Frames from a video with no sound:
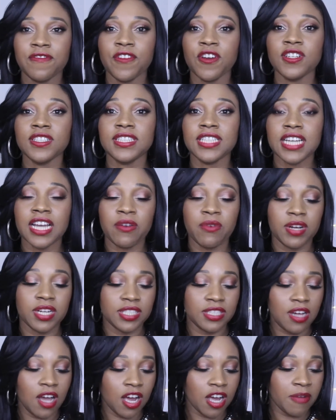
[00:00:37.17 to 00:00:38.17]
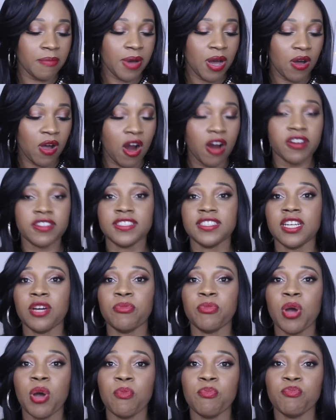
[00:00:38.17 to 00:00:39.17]
first thing I want to talk about are
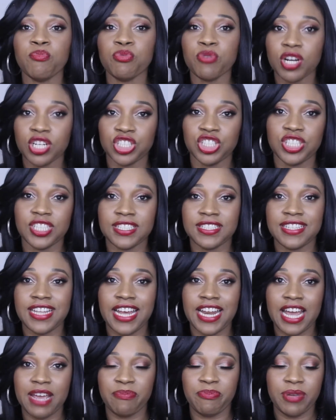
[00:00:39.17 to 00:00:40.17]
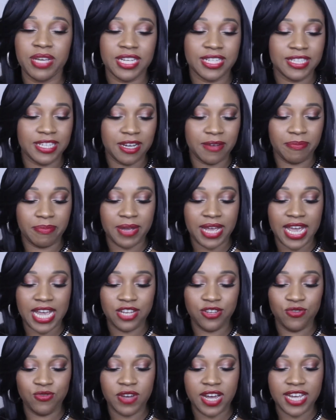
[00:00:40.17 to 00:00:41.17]
some brushes that I picked up.
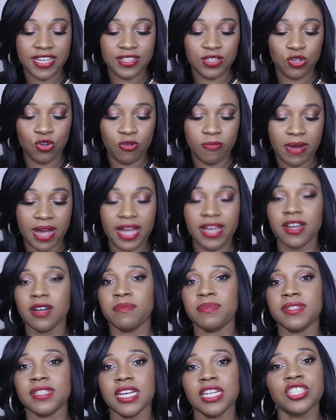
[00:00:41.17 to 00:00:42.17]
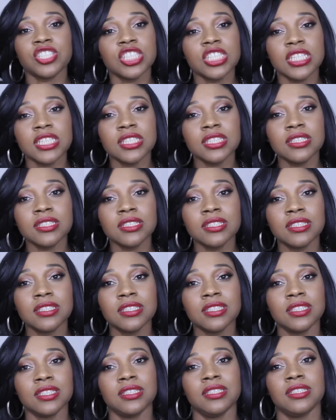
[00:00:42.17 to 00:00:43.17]
And you guys know my obsession
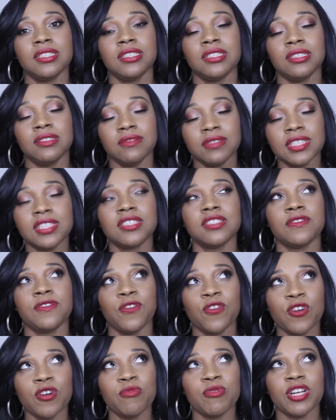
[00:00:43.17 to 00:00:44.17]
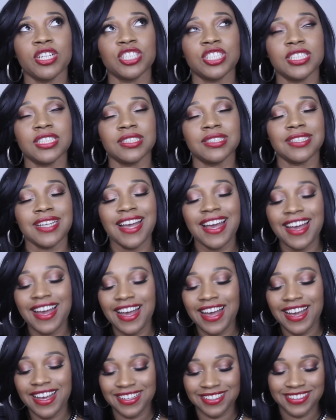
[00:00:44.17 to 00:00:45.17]
with Sephora brushes.
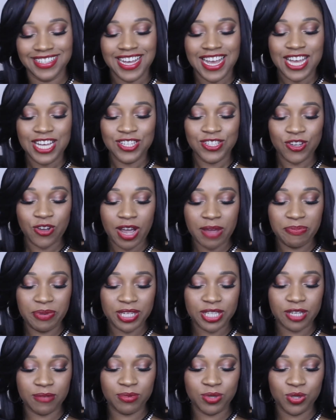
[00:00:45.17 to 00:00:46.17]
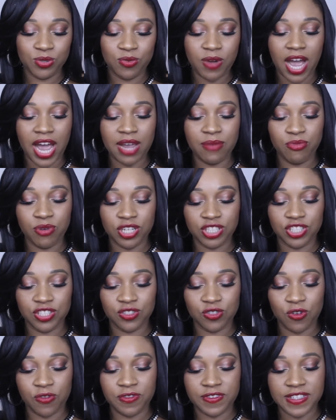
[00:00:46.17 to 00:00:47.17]
So I picked up two eye
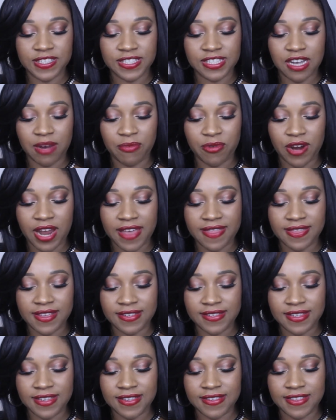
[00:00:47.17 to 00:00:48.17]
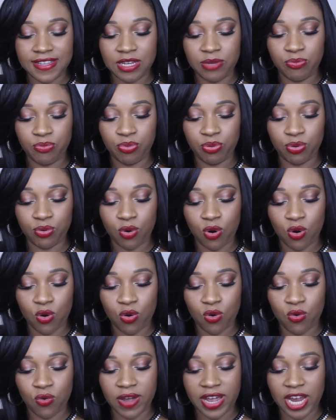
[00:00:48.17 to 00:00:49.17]
brushes over the summer, and this is the
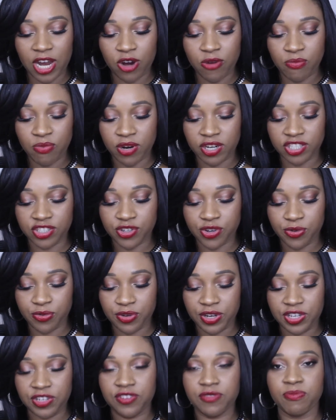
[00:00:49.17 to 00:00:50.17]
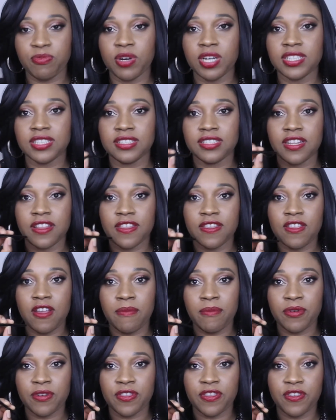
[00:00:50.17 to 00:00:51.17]
Pro Airbrush Crease Brush, the
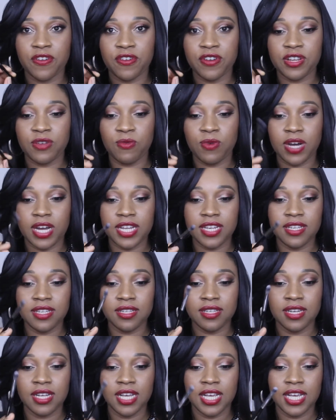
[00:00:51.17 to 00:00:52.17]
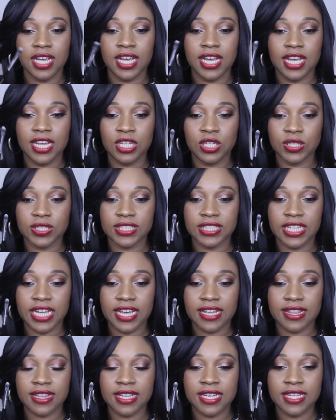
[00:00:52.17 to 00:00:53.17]
number 31. It looks
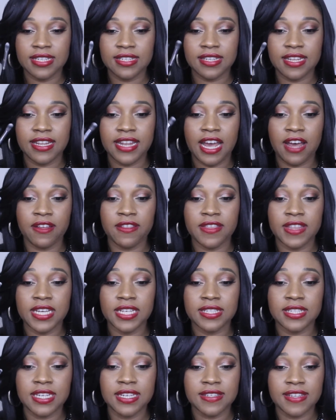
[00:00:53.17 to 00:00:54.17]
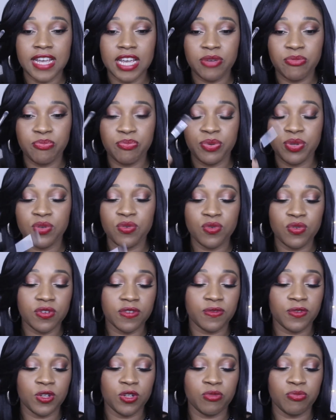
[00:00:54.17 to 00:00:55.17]
like this. Now this is a
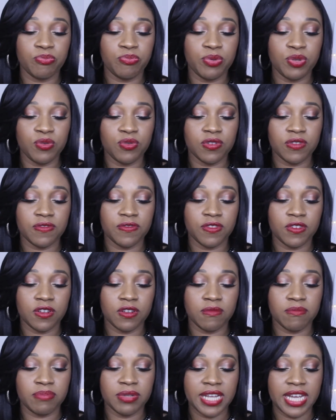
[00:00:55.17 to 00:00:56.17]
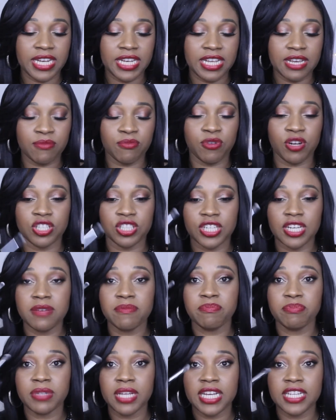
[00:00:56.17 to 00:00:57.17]
beautiful, beautiful blending brush.
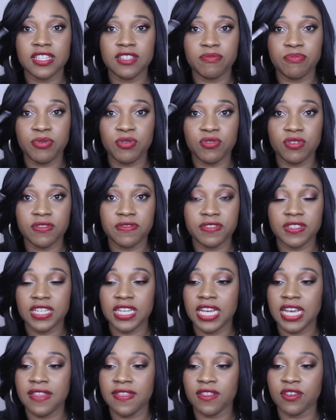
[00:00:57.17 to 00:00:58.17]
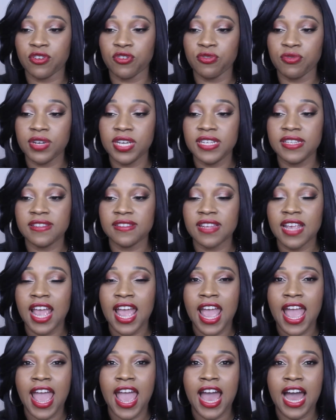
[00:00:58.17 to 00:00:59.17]
It blends beautifully in the crease.
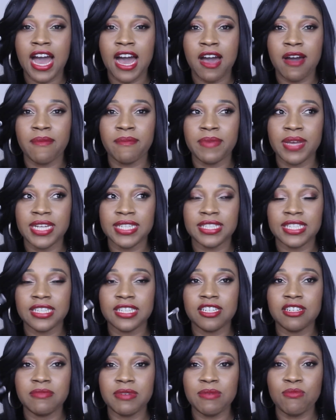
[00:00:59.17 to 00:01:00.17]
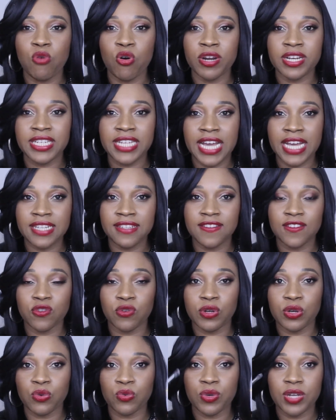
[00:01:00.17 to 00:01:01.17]
It's a little bit more dense, so
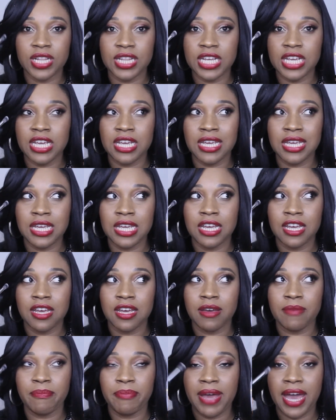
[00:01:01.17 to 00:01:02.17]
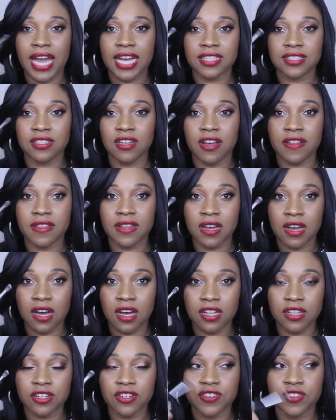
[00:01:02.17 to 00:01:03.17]
it really packs on the
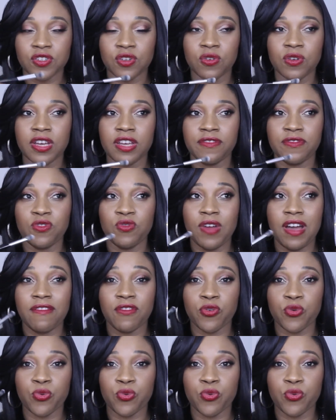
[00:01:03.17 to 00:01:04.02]
color. So if you have